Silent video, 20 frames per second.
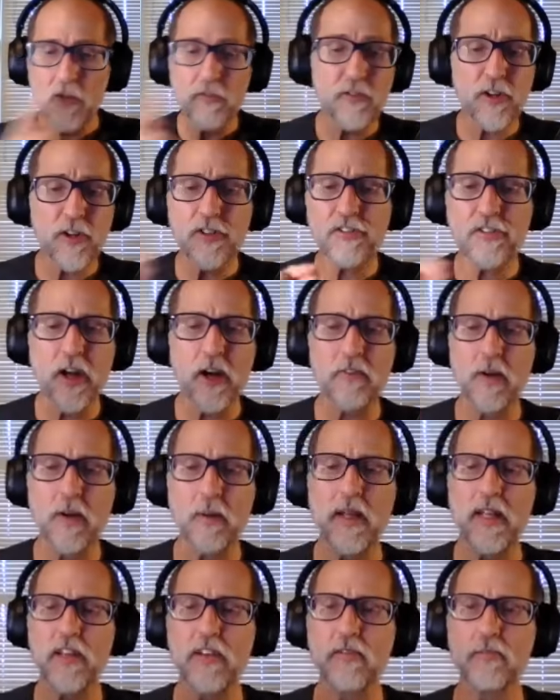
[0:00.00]
First off, I
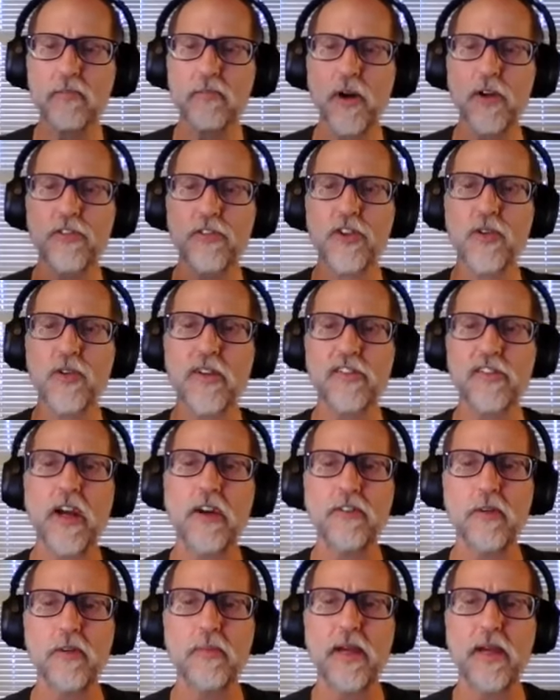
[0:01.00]
mean, both the US
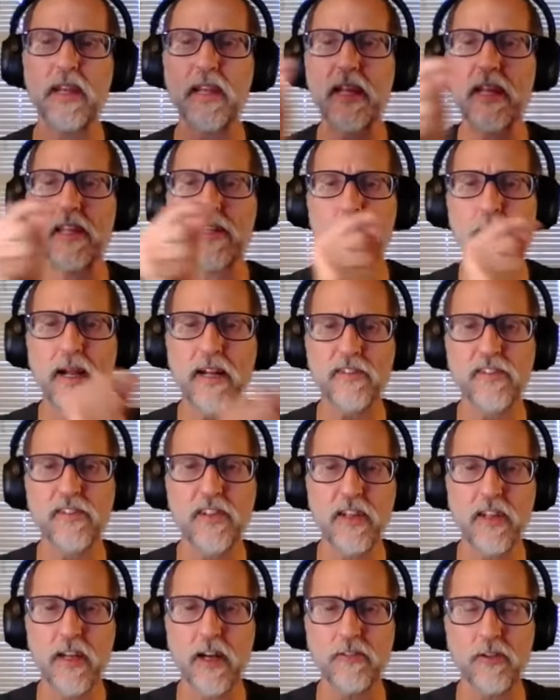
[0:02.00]
government and the
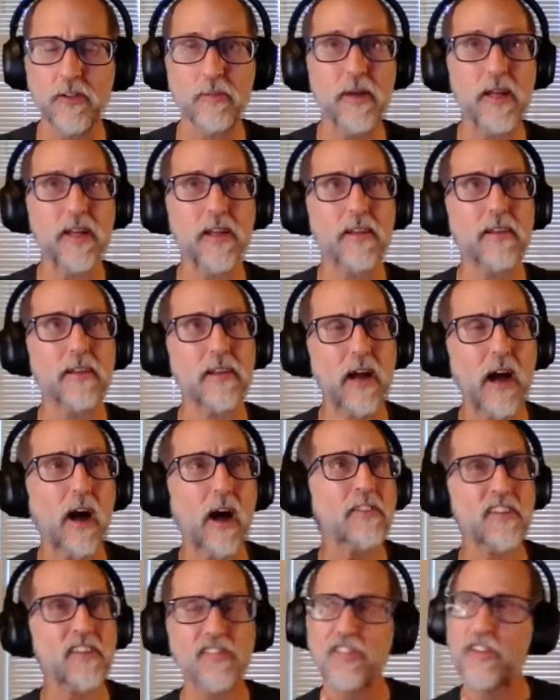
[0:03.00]
Mexican government. Now,
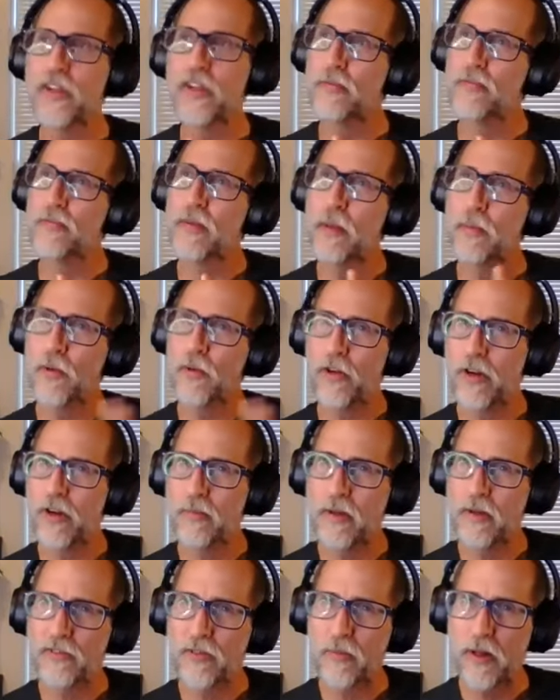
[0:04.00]
obviously, people are going
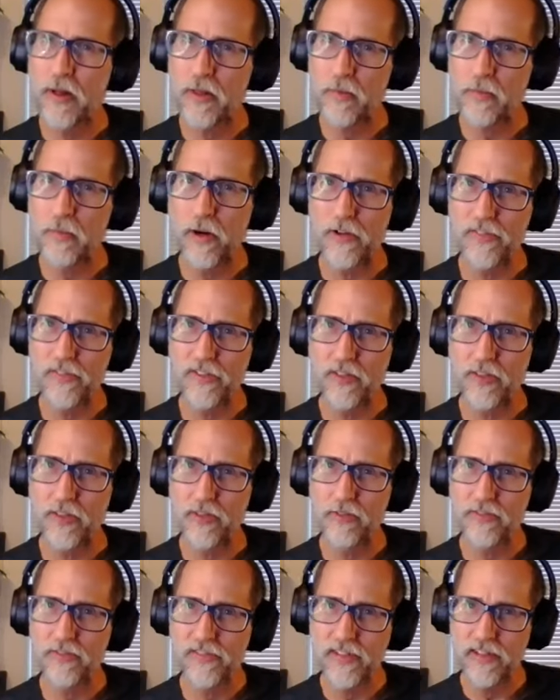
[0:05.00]
to be from other parts of
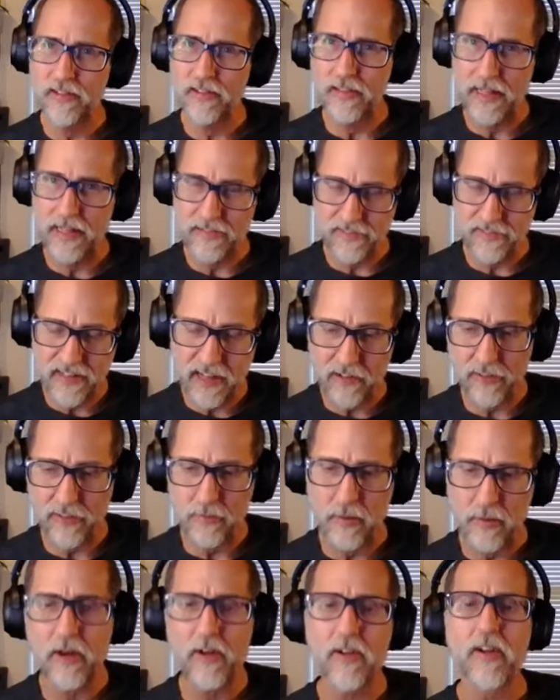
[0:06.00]
South
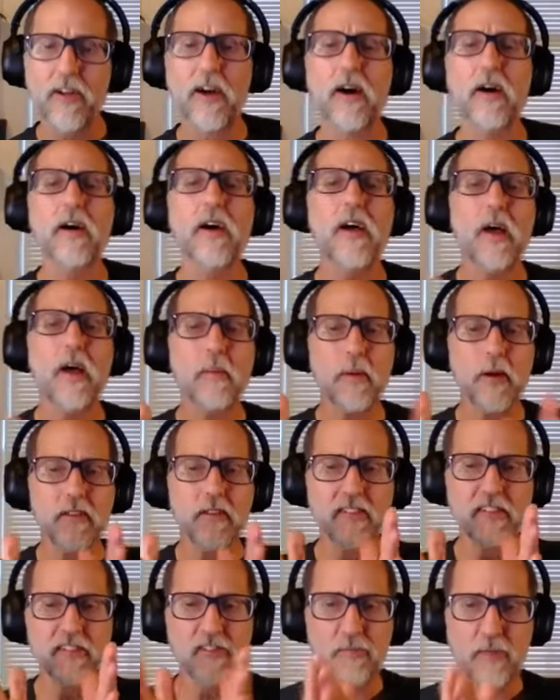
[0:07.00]
America, but
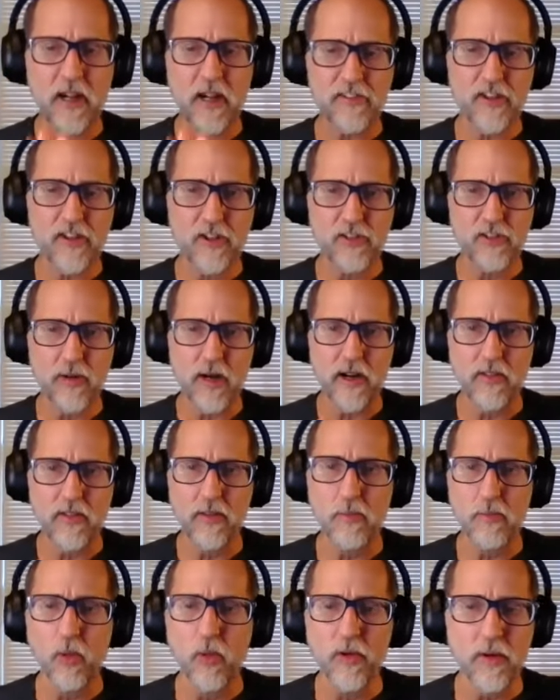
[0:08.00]
since Mexico is right on
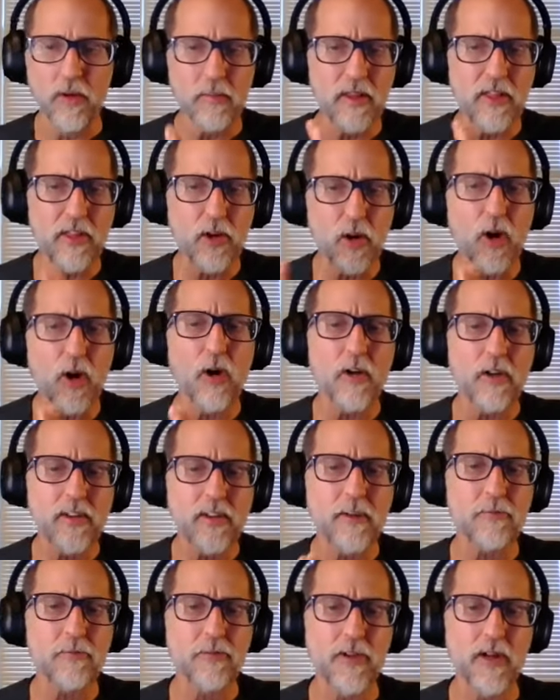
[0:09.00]
the border, I mean, there are
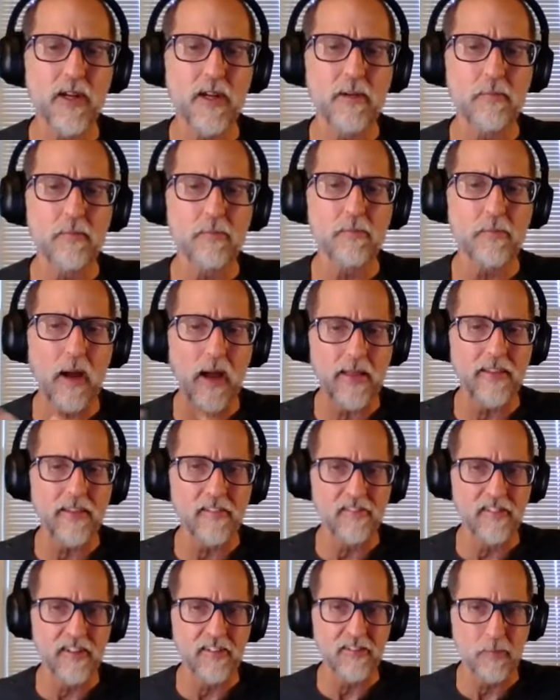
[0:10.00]
different
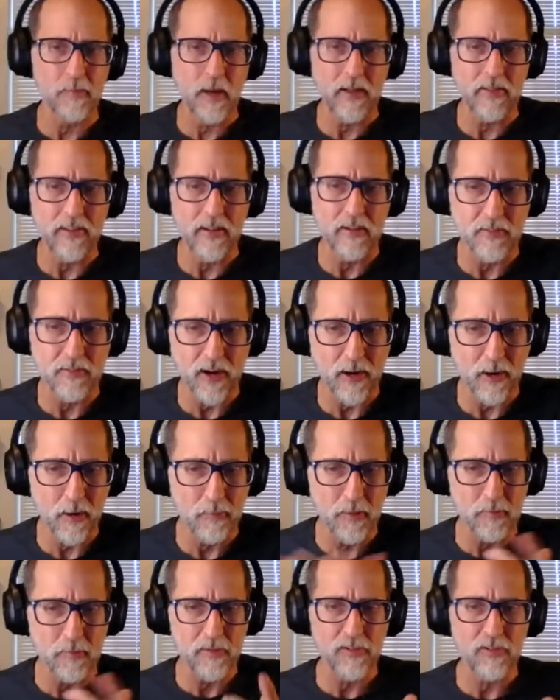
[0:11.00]
policies about the
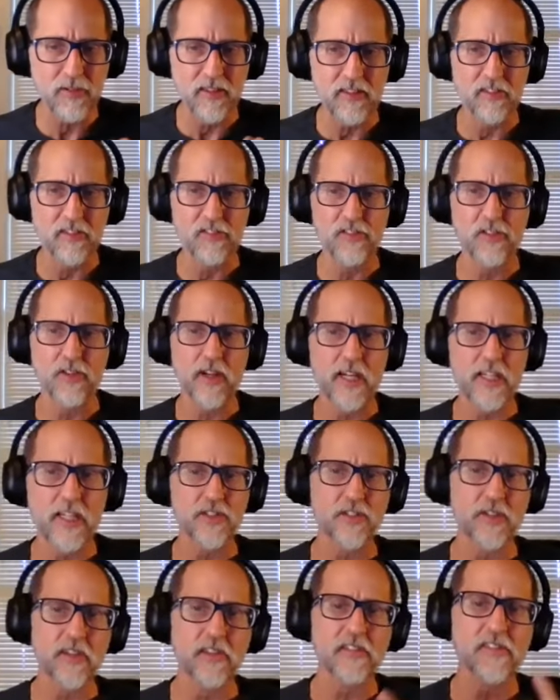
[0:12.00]
environment between these two
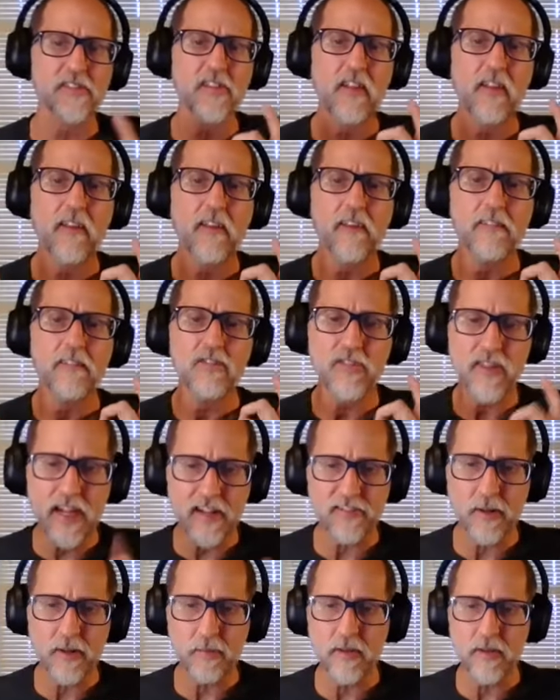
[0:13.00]
countries.
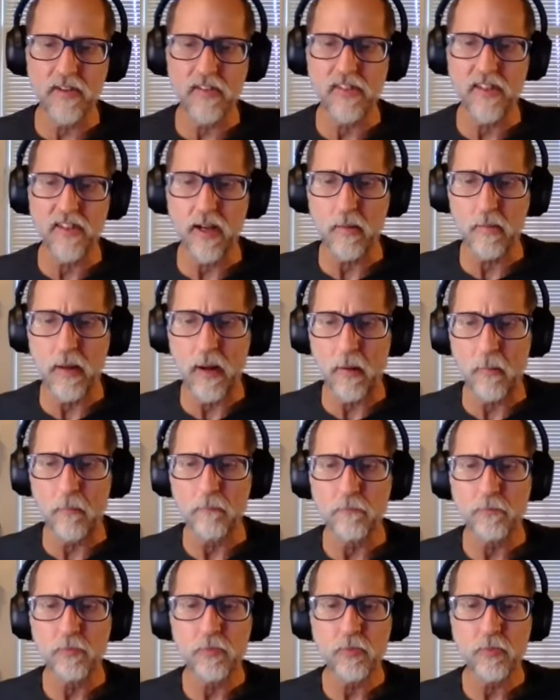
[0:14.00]
That's something to think about.